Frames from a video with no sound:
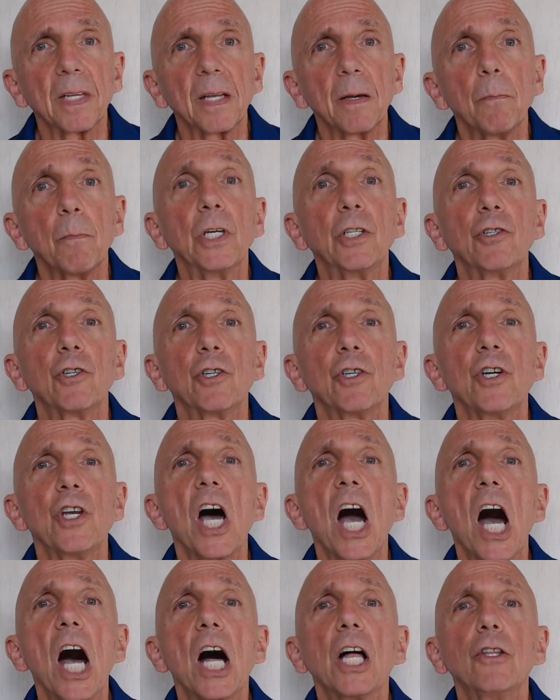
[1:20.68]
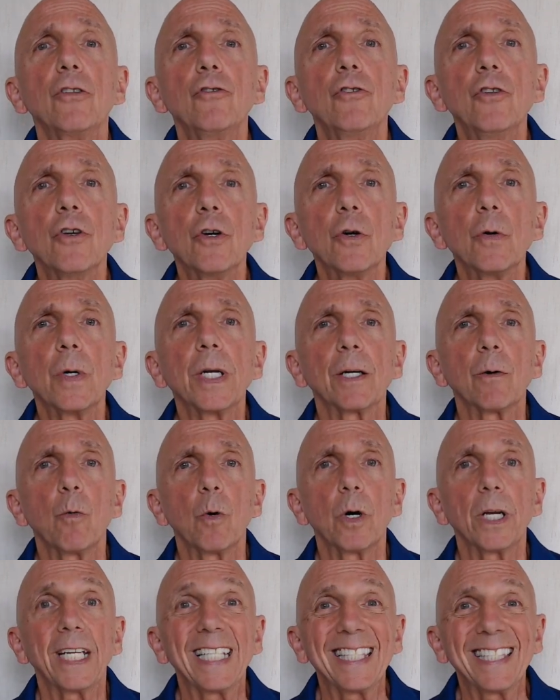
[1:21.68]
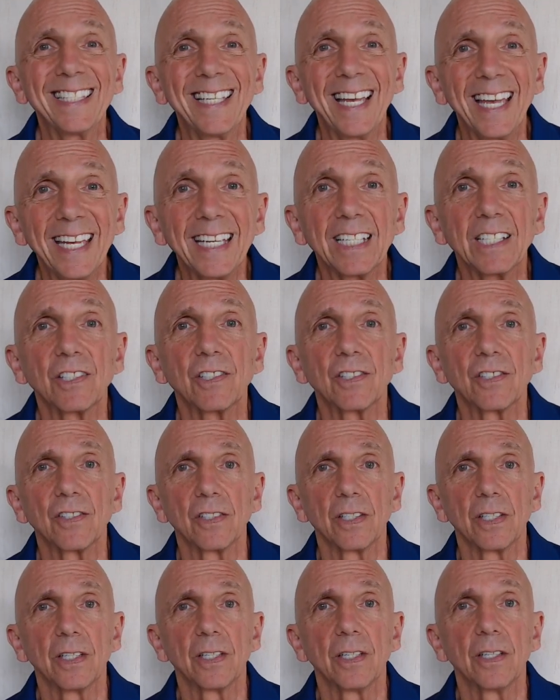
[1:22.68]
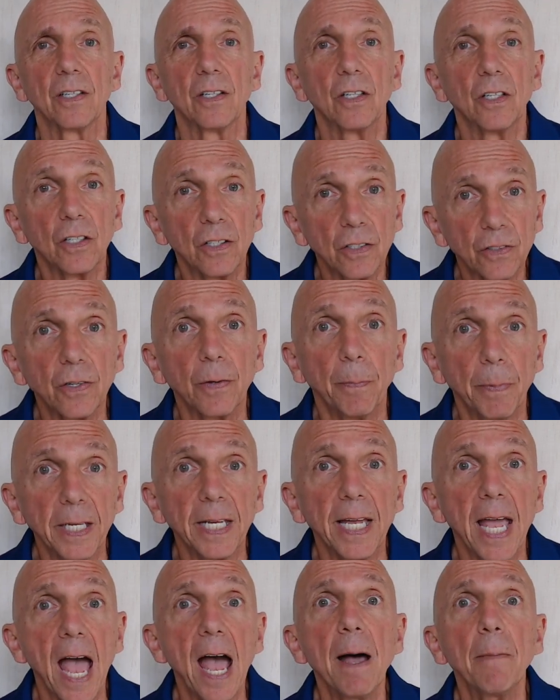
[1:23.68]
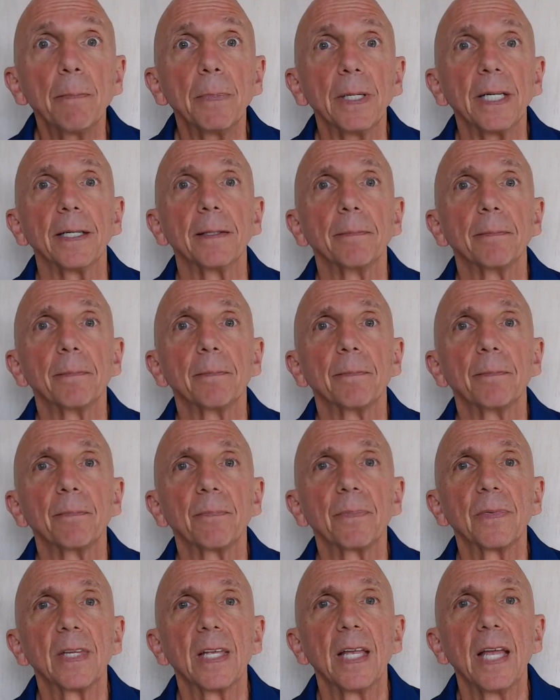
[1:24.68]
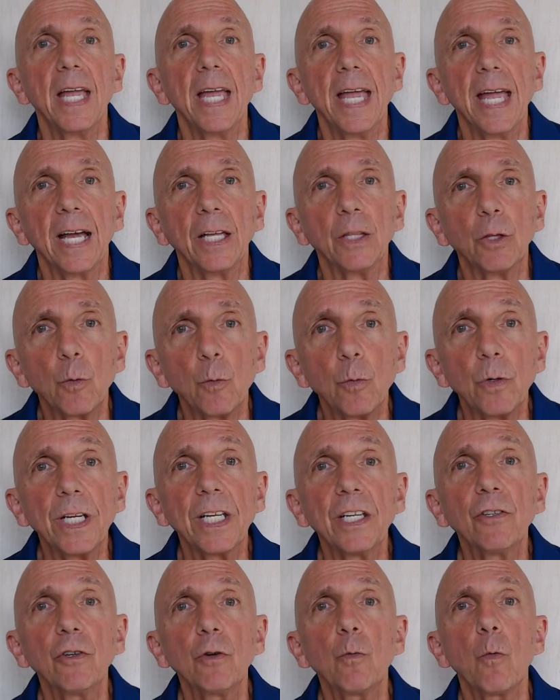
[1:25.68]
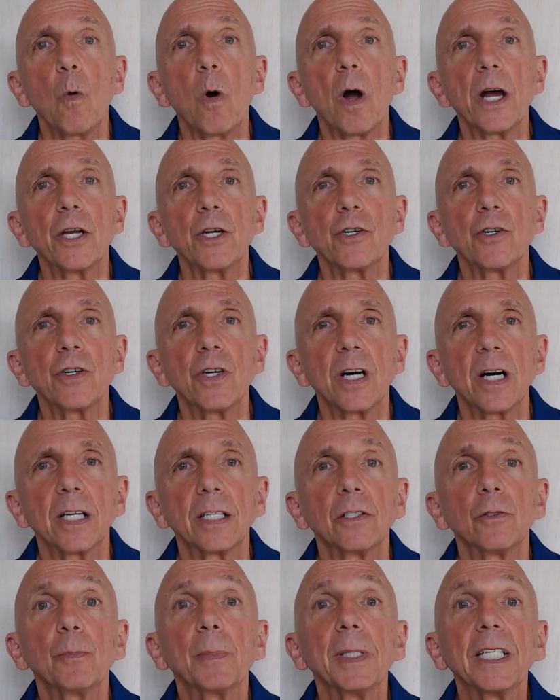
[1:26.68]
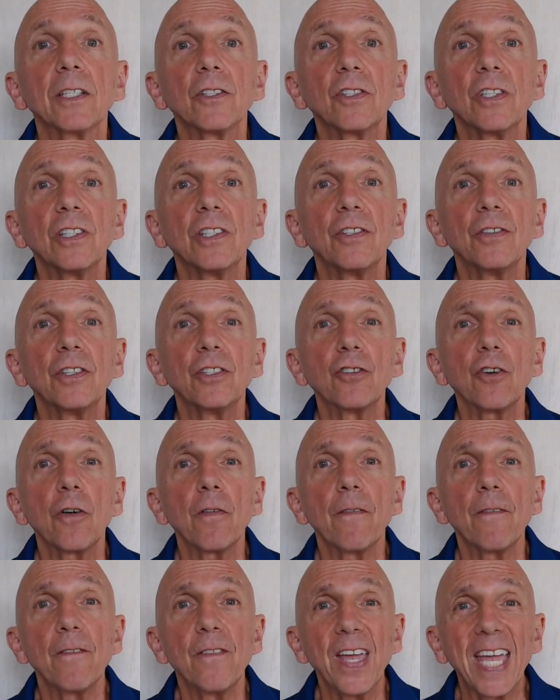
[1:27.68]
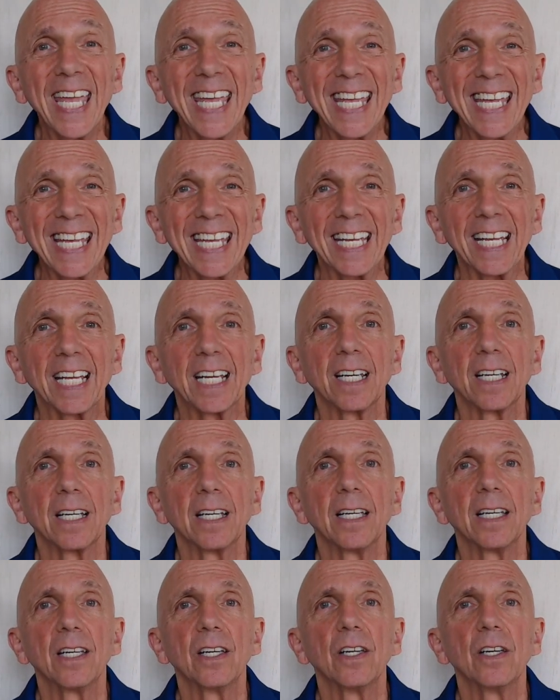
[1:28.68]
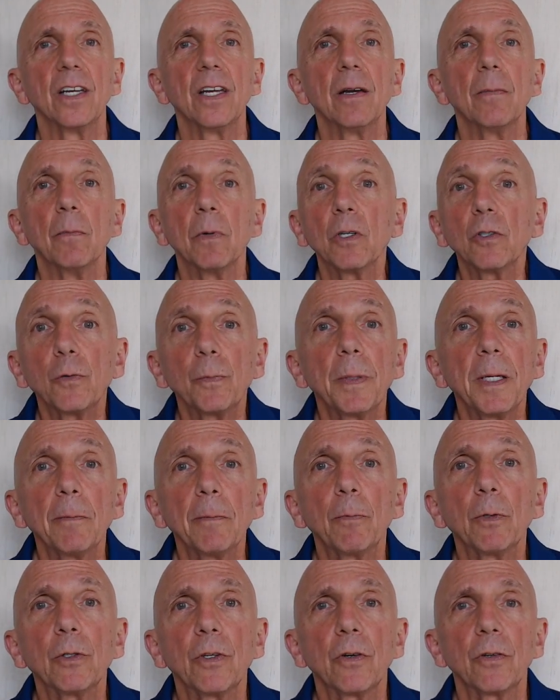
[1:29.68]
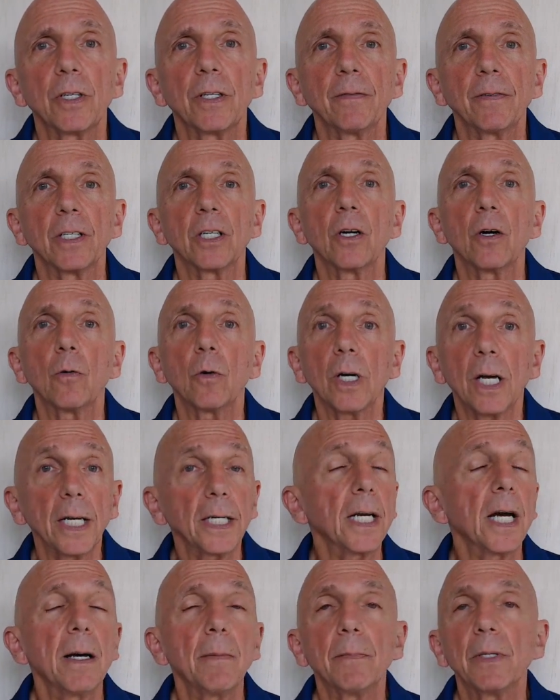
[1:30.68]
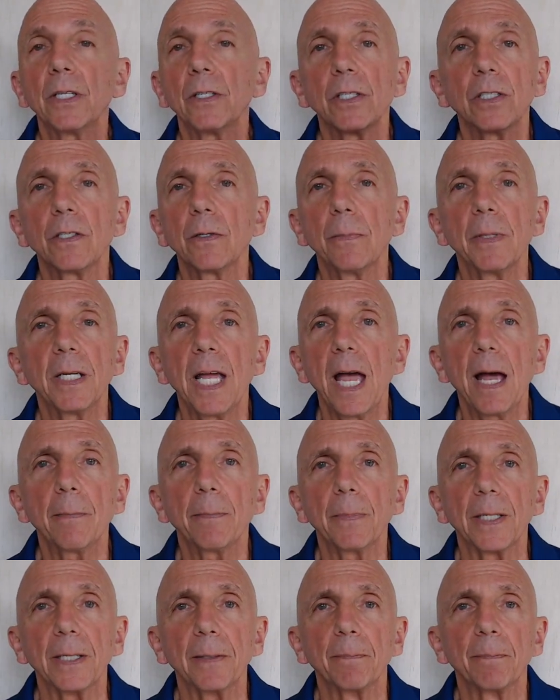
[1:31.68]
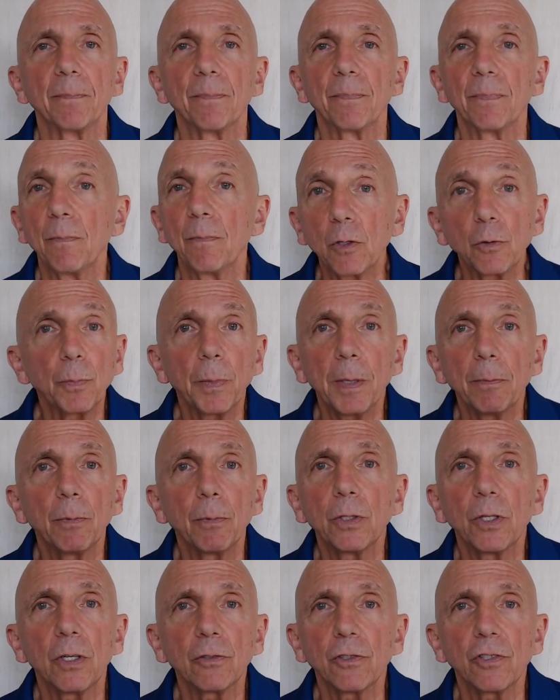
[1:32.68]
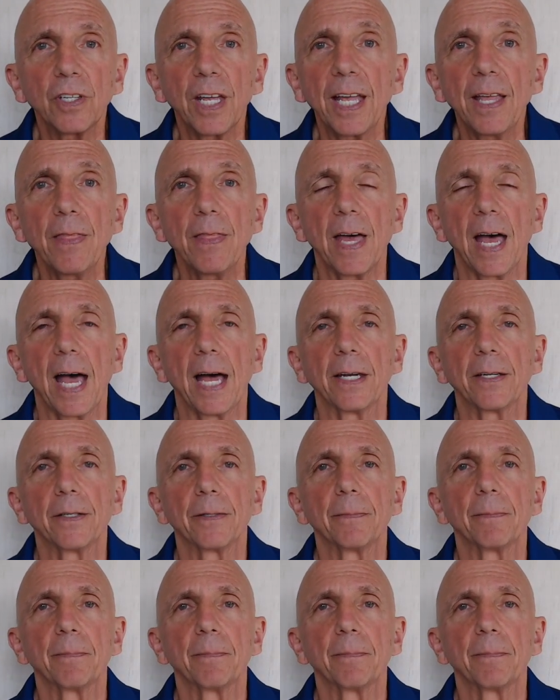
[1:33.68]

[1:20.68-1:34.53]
but you're not doing what it takes to be happy. And the reason why you're not is because it's so vague. Most people don't even go, well, I got married to be happy. Most people don't say that.